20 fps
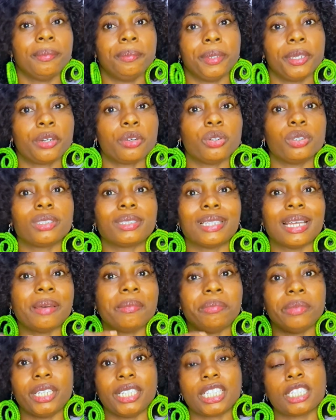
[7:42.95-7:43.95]
because
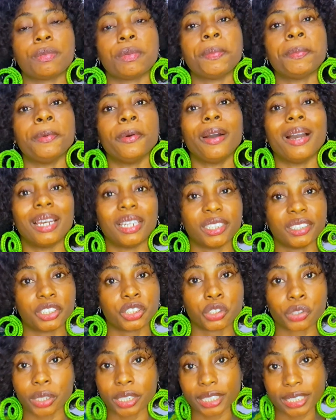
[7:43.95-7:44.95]
that means people are
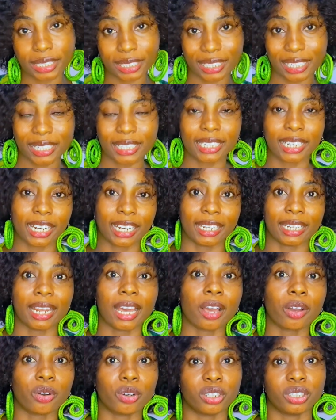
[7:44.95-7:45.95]
interested in
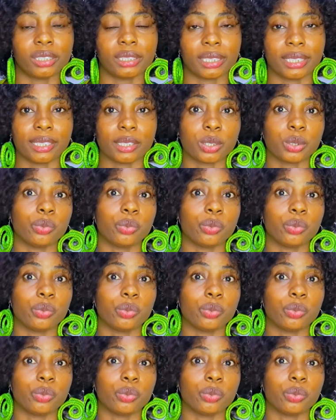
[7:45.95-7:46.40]
that content.